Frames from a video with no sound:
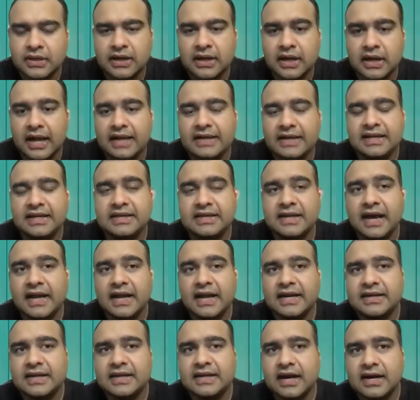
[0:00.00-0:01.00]
and
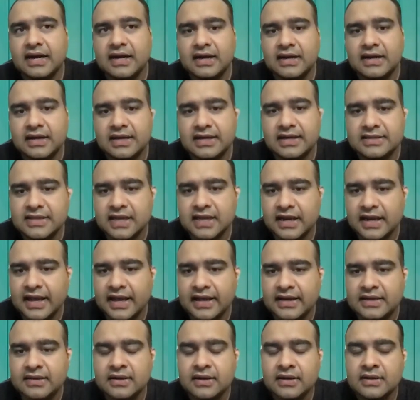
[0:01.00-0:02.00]
indirect is
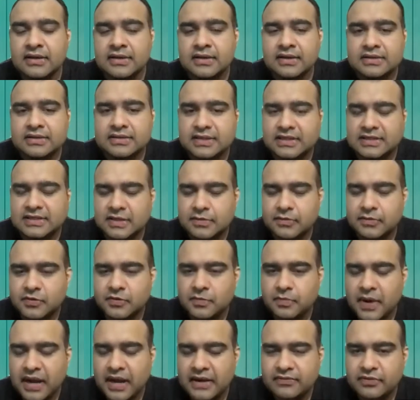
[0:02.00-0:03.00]
again say some of the
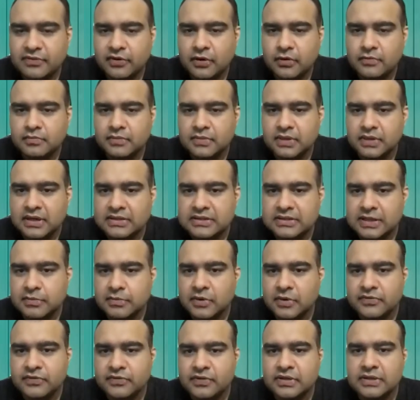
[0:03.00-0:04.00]
platform, some
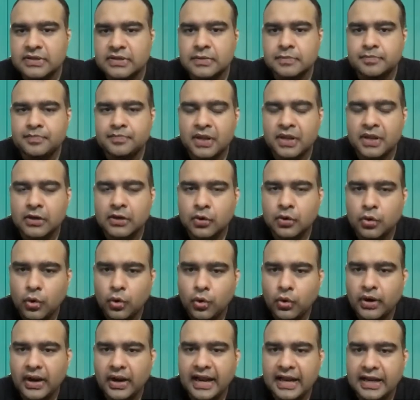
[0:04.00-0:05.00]
of the
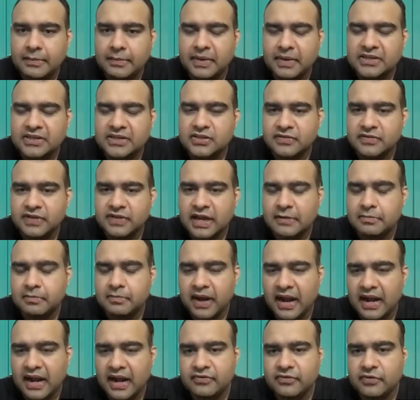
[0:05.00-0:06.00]
core elements of that
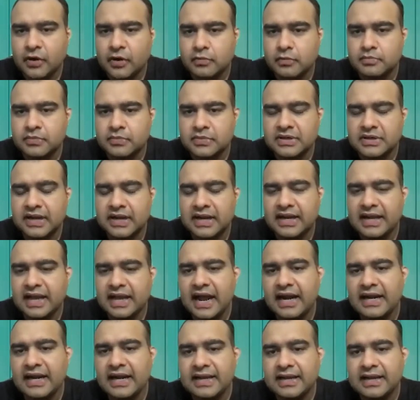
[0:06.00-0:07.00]
platform, really
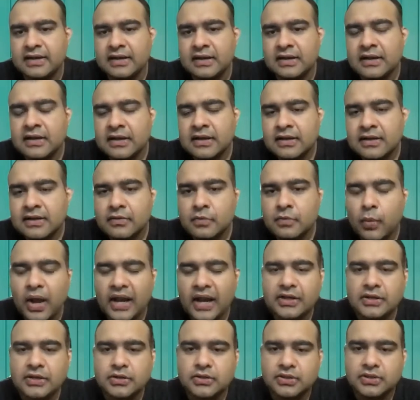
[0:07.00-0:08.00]
adding
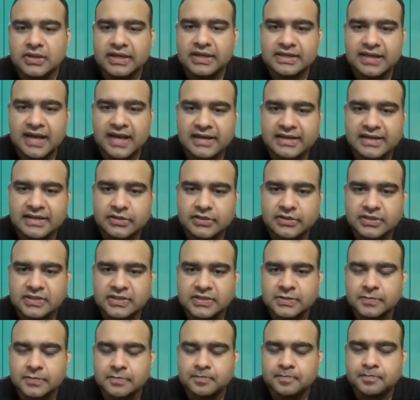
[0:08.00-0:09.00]
value to the entire
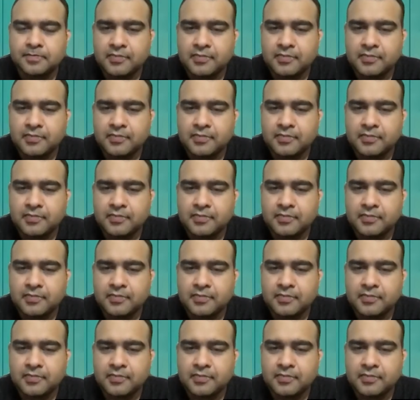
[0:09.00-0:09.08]
ecosystem.